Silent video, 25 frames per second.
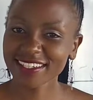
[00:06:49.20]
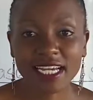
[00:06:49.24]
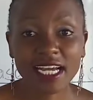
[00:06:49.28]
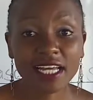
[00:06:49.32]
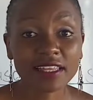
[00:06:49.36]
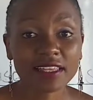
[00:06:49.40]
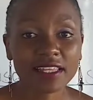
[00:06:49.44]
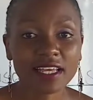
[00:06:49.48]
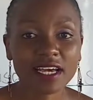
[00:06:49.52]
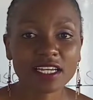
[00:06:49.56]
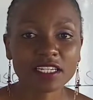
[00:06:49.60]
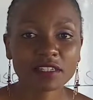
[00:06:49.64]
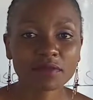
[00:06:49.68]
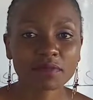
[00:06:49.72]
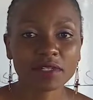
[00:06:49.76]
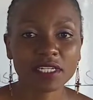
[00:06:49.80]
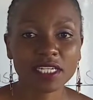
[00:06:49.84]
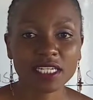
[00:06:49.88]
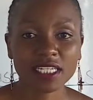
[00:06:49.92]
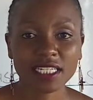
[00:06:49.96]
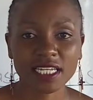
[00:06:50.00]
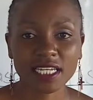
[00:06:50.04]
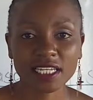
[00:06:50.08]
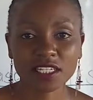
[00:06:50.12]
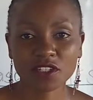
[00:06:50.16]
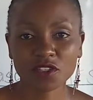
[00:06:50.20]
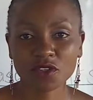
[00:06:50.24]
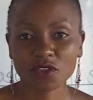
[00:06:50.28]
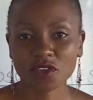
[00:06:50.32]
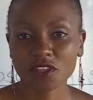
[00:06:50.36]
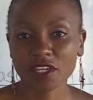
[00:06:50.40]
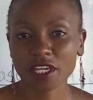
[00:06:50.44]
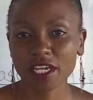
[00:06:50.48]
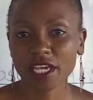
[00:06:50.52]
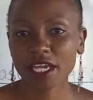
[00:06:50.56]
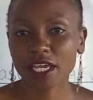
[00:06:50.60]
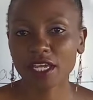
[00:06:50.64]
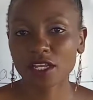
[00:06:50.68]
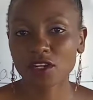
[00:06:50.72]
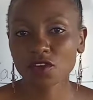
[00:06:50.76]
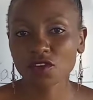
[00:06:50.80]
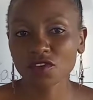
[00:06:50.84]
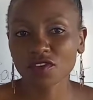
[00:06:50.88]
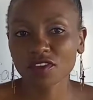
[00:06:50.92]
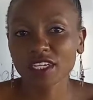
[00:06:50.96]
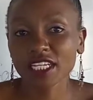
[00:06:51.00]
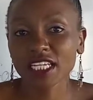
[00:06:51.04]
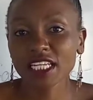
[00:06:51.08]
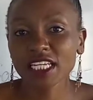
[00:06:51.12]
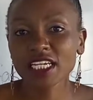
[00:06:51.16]
And that brings us to the end
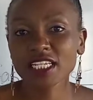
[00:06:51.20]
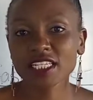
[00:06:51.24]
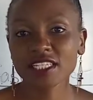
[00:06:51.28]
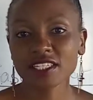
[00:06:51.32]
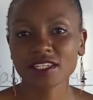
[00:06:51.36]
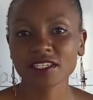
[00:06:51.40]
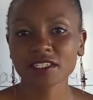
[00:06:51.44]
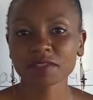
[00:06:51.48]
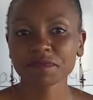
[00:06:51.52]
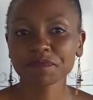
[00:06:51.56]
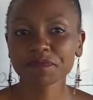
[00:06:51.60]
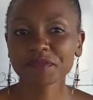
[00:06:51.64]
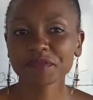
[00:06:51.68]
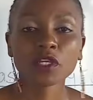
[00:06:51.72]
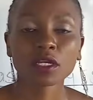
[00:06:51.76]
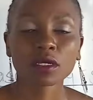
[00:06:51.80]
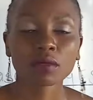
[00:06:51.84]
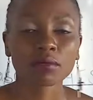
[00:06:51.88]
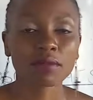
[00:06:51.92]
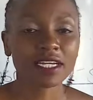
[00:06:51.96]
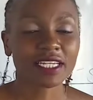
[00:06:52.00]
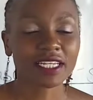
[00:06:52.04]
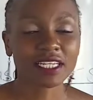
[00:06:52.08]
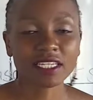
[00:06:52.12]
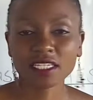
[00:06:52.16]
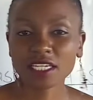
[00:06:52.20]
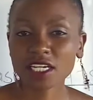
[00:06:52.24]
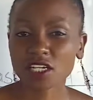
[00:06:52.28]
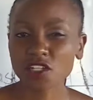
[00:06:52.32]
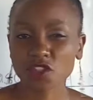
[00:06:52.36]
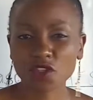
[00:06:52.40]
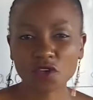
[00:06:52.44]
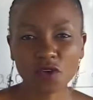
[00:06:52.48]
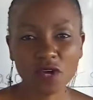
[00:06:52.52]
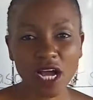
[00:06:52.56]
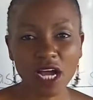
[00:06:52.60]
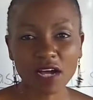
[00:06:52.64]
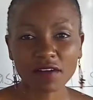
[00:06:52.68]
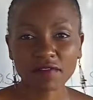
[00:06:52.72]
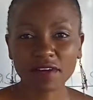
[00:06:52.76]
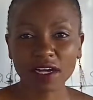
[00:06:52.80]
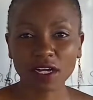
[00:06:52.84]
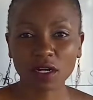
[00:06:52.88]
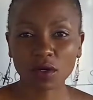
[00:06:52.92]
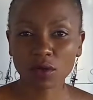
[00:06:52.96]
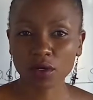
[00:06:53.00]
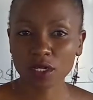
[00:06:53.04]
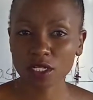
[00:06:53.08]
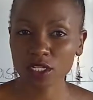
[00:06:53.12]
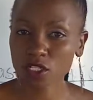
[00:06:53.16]
of our lesson. But in case you have
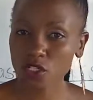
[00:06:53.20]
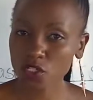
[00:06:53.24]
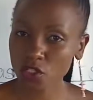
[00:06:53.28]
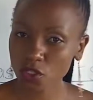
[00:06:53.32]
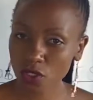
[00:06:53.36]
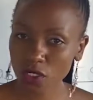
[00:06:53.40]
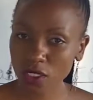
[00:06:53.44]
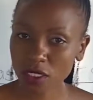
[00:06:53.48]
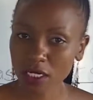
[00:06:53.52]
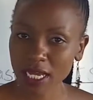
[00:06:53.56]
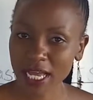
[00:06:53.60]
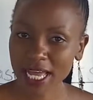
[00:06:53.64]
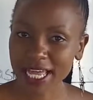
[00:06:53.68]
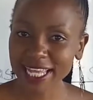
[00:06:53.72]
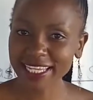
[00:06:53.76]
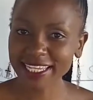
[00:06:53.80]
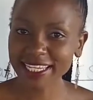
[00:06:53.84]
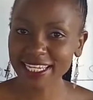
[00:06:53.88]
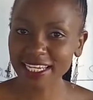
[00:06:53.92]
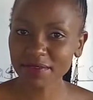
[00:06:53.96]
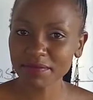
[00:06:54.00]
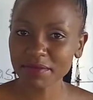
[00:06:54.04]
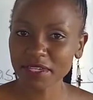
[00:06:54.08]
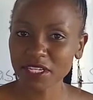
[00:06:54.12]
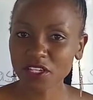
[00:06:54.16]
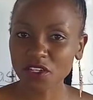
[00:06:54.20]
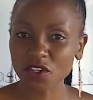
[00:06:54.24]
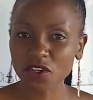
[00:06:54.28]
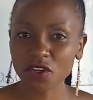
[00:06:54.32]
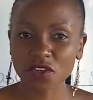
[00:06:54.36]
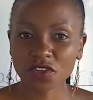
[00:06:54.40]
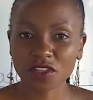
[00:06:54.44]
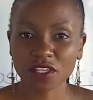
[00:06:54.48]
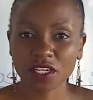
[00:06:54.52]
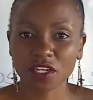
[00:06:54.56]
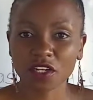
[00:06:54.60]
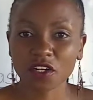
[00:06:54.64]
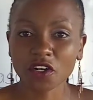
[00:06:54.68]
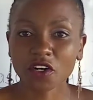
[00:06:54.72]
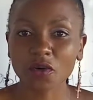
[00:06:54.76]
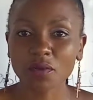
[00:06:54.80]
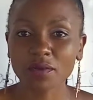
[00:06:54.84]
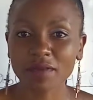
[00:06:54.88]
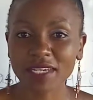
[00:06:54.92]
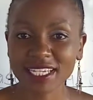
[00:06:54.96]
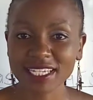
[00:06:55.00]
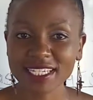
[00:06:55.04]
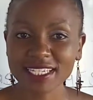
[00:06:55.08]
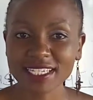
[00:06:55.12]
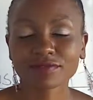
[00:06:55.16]
a question, let me know in the
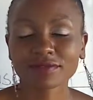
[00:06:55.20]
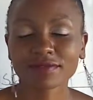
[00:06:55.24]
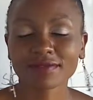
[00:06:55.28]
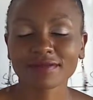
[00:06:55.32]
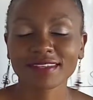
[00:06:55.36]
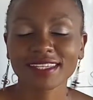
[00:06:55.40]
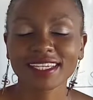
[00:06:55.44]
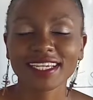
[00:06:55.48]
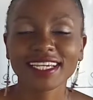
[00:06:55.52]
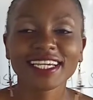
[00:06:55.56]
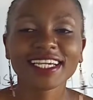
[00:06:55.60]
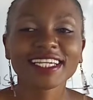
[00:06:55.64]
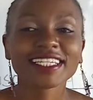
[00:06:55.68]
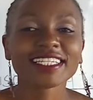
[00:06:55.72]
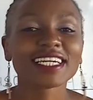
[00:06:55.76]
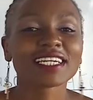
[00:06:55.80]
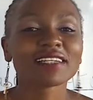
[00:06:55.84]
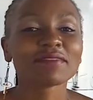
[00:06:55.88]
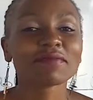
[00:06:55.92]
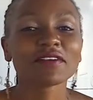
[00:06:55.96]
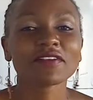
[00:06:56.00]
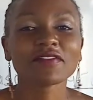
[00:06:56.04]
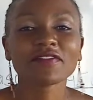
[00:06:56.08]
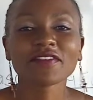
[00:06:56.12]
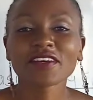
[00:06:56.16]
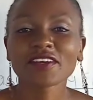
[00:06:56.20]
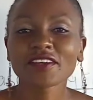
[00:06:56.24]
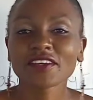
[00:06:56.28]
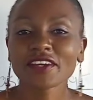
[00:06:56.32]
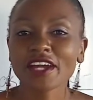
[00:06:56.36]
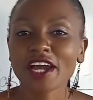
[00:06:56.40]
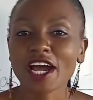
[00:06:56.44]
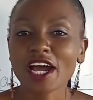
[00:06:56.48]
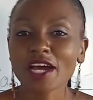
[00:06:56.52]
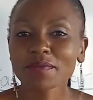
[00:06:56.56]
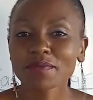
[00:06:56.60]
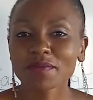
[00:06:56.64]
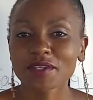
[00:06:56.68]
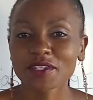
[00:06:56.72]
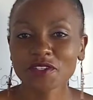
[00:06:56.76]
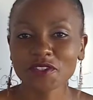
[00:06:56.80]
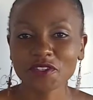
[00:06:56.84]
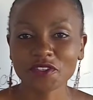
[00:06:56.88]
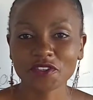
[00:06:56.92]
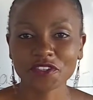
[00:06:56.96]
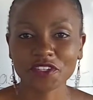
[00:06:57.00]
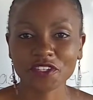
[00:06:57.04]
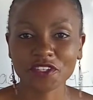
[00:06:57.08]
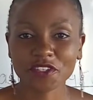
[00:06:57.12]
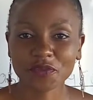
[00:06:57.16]
comments and I'll be very happy
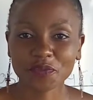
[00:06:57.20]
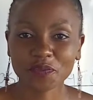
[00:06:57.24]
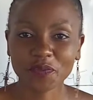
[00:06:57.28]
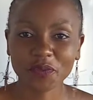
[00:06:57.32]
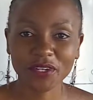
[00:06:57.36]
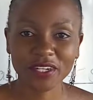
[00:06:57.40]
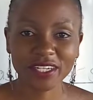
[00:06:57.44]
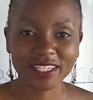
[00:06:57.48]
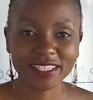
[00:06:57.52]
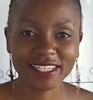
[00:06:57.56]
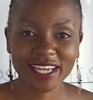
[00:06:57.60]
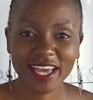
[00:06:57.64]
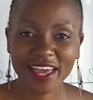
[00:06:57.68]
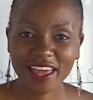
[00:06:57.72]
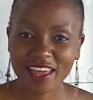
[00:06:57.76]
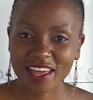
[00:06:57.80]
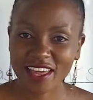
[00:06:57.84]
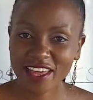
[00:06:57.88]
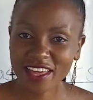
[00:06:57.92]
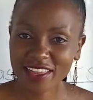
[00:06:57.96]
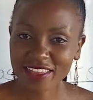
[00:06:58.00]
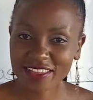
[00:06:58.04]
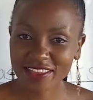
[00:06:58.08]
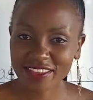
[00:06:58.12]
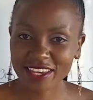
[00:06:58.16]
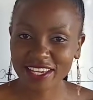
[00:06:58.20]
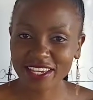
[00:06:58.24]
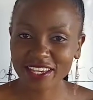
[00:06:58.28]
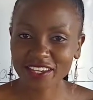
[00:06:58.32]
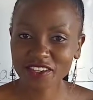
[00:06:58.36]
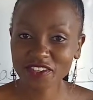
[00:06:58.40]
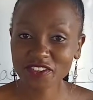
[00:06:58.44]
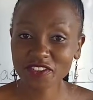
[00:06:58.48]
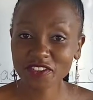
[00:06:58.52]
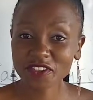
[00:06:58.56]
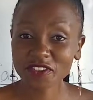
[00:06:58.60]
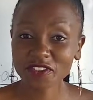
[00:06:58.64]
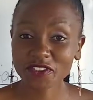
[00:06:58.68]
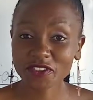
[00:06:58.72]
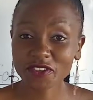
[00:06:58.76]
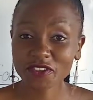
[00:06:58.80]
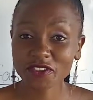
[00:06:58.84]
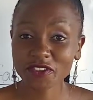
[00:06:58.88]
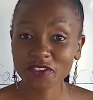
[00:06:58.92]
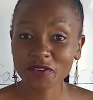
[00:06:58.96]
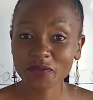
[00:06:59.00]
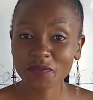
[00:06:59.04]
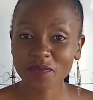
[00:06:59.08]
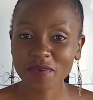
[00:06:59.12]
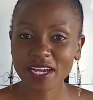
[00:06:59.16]
to respond. Thank you
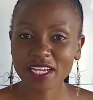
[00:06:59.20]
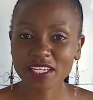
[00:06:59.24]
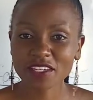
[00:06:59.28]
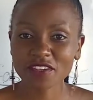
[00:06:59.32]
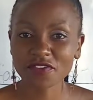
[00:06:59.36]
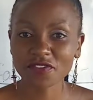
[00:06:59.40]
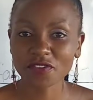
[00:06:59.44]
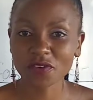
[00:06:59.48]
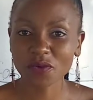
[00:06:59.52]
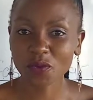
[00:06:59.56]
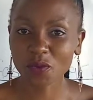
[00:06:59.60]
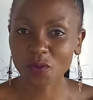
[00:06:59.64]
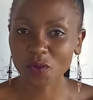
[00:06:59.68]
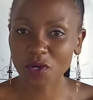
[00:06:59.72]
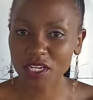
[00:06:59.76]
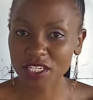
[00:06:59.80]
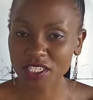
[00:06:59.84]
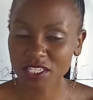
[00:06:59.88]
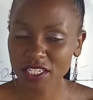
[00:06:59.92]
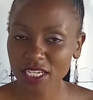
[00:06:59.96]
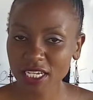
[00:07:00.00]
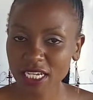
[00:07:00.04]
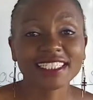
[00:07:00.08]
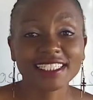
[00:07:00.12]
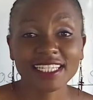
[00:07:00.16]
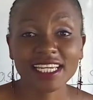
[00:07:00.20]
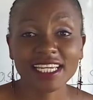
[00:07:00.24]
so much for watching.